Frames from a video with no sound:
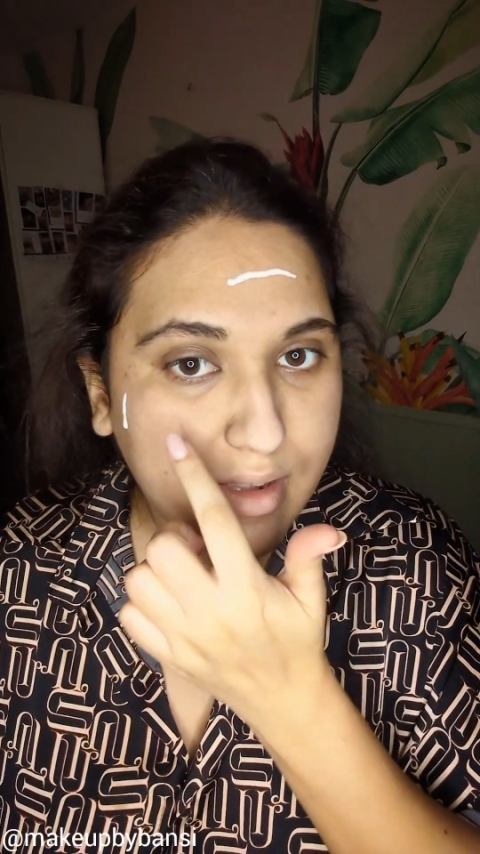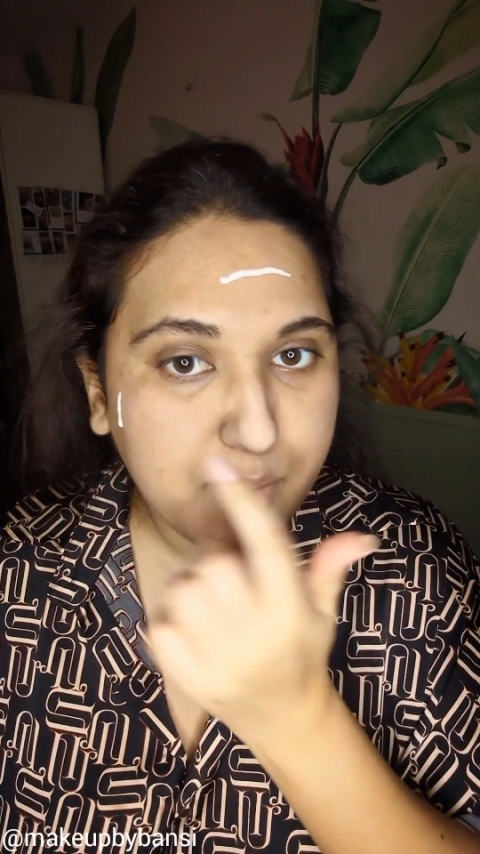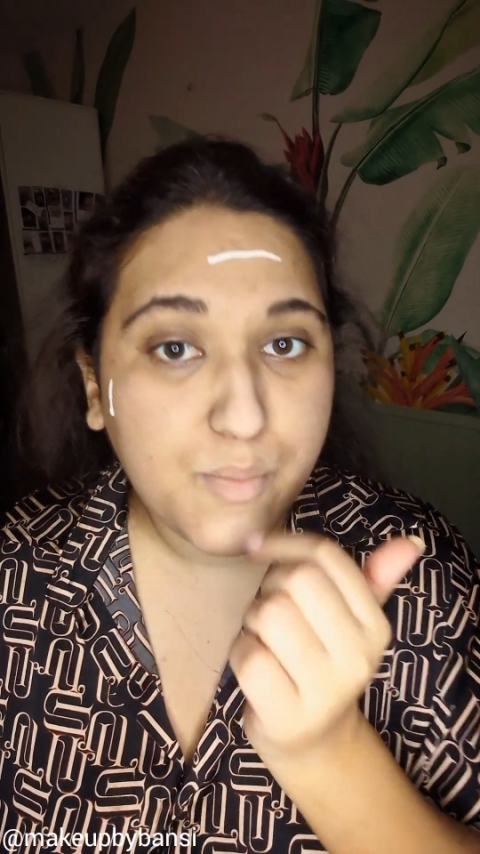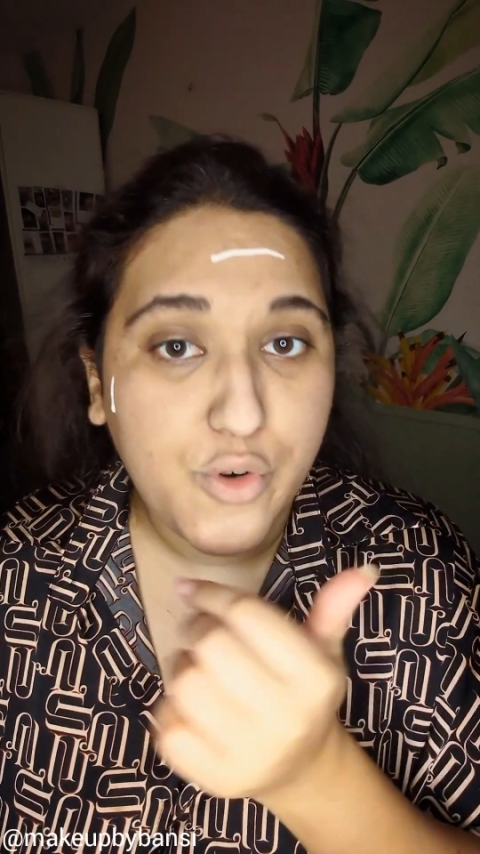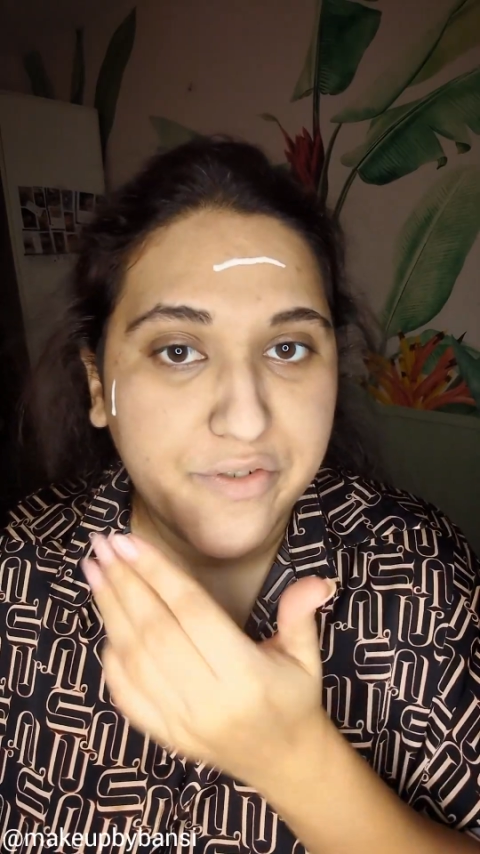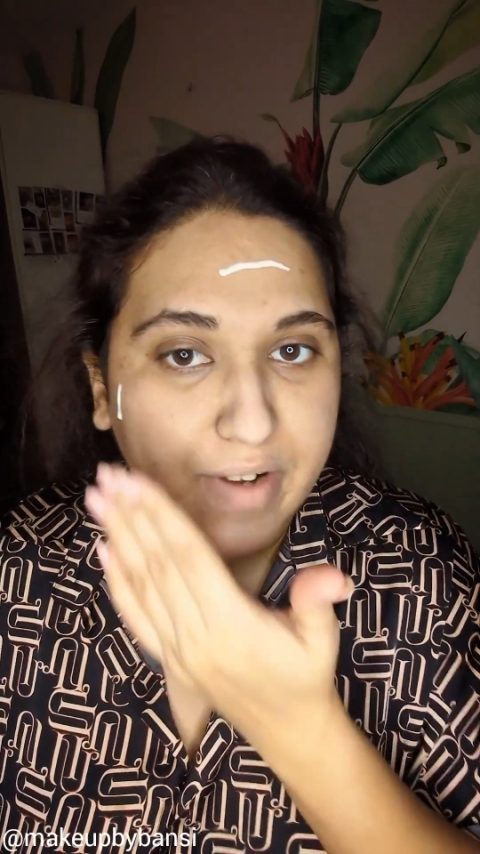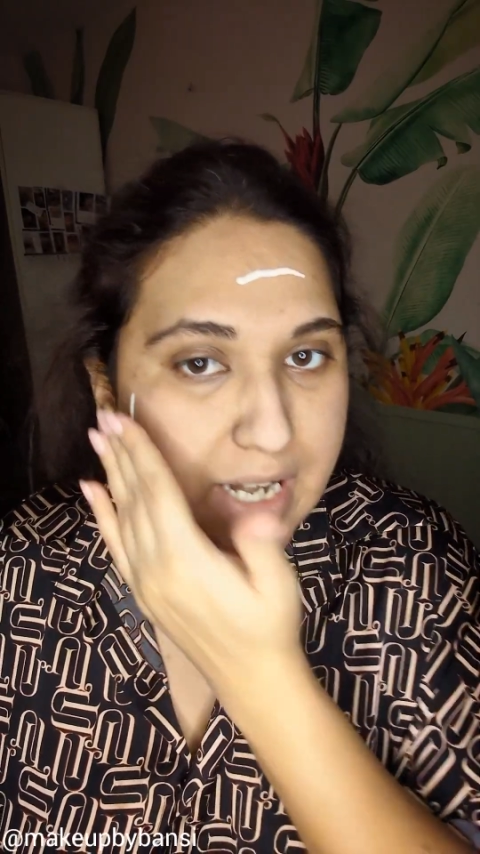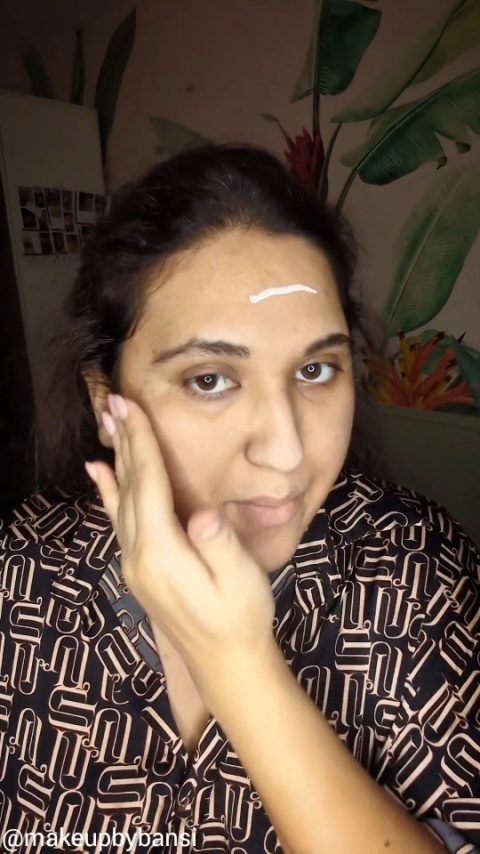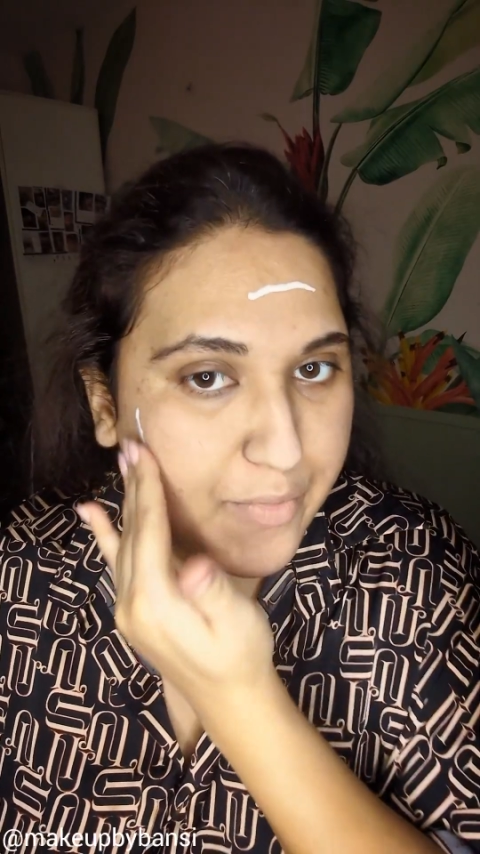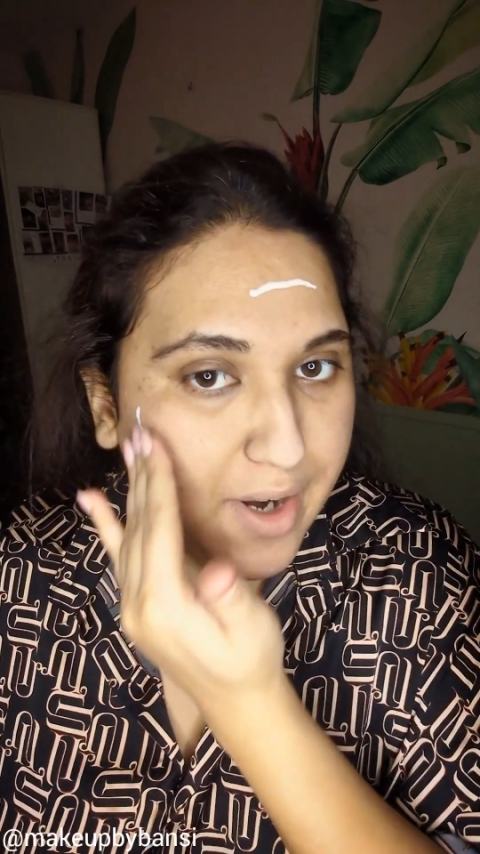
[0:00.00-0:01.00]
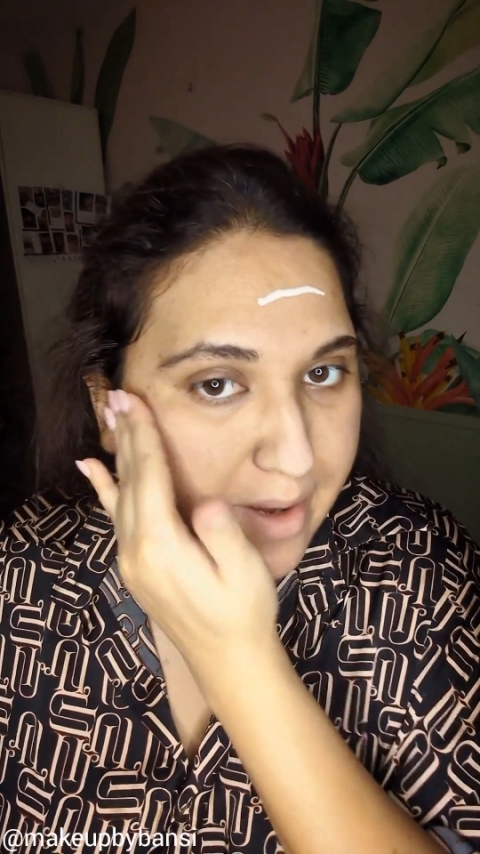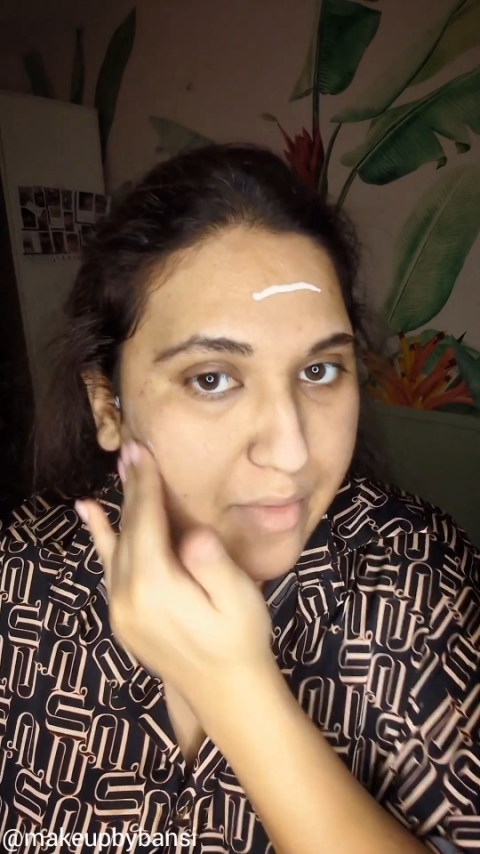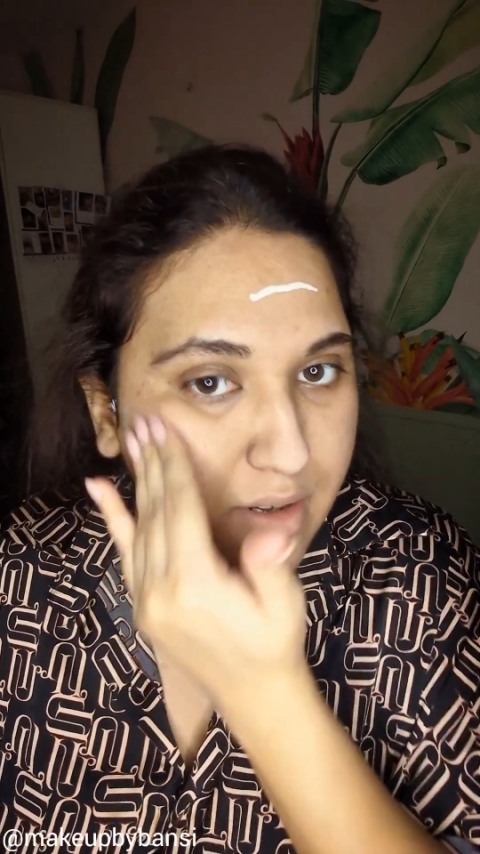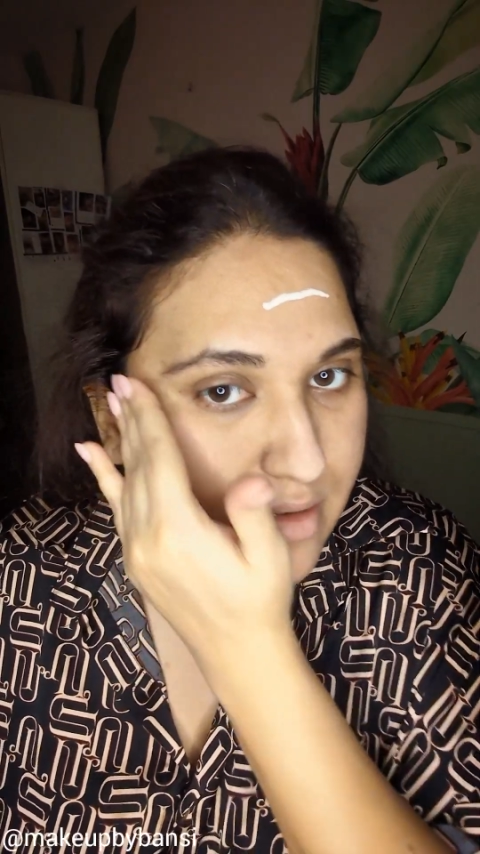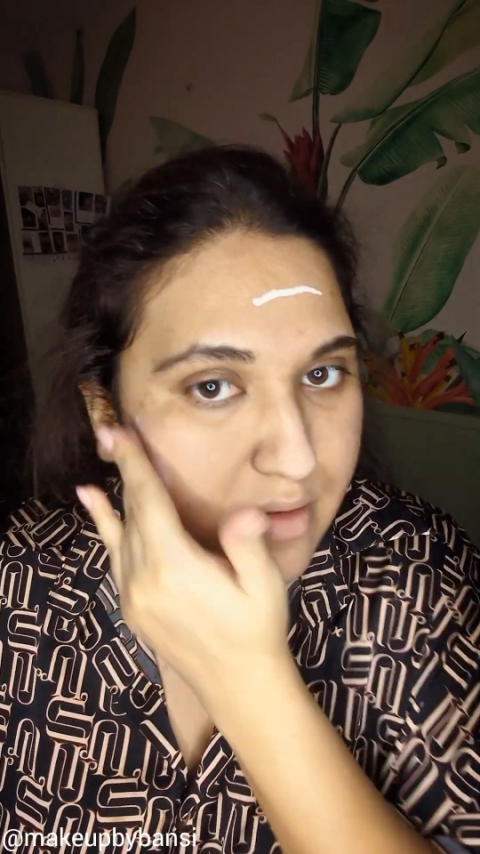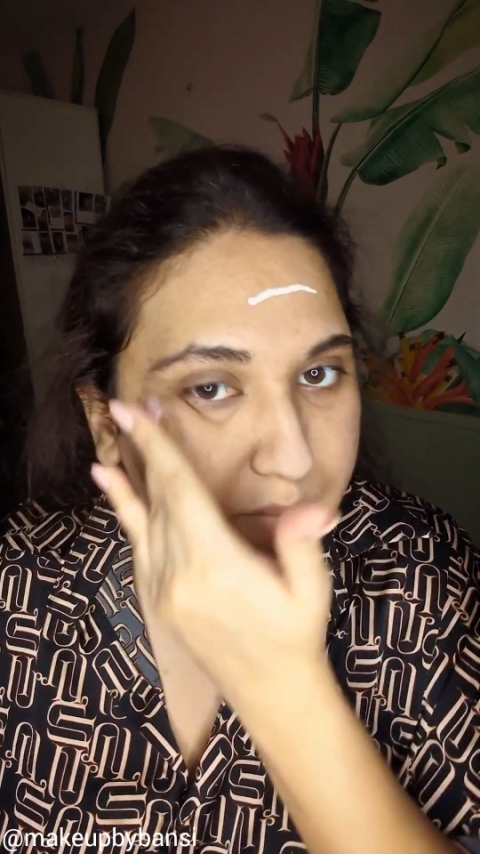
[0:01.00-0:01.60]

the pore filling primer,